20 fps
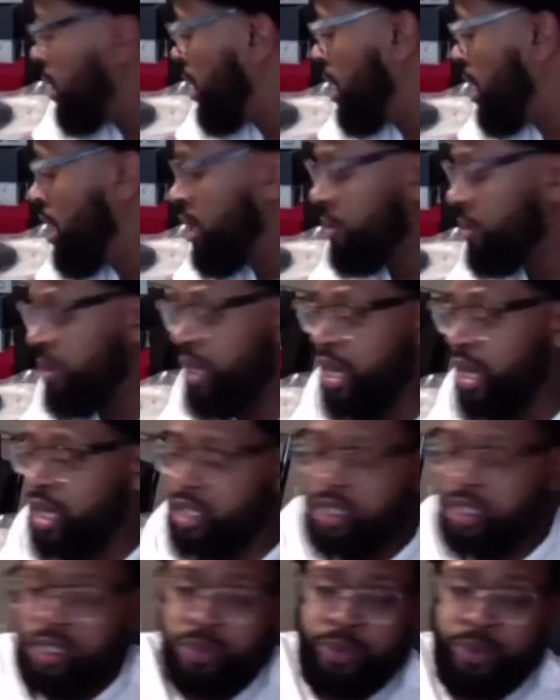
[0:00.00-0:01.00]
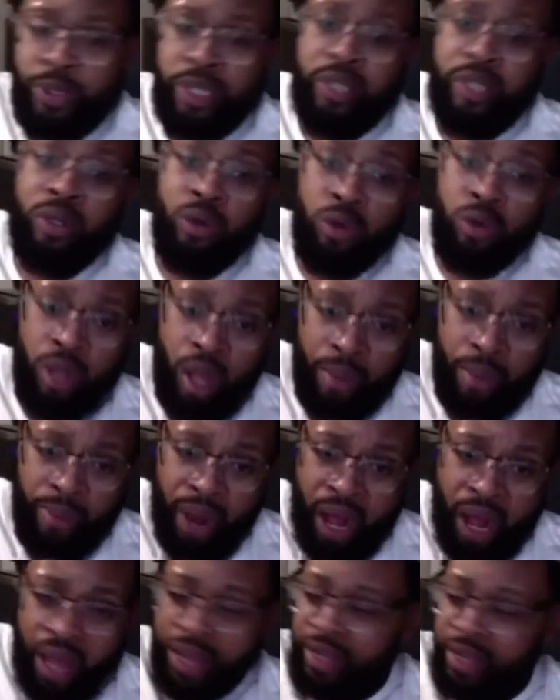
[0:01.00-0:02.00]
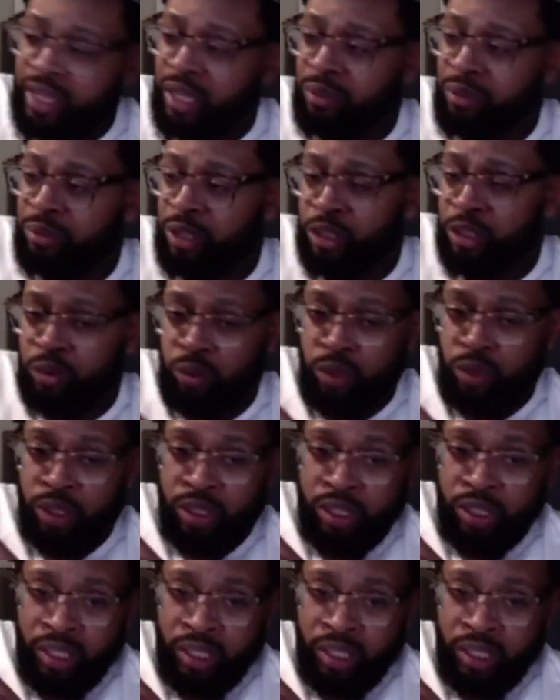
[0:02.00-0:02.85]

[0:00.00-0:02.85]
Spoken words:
But yeah, this is pretty cool though. I probably keep this one.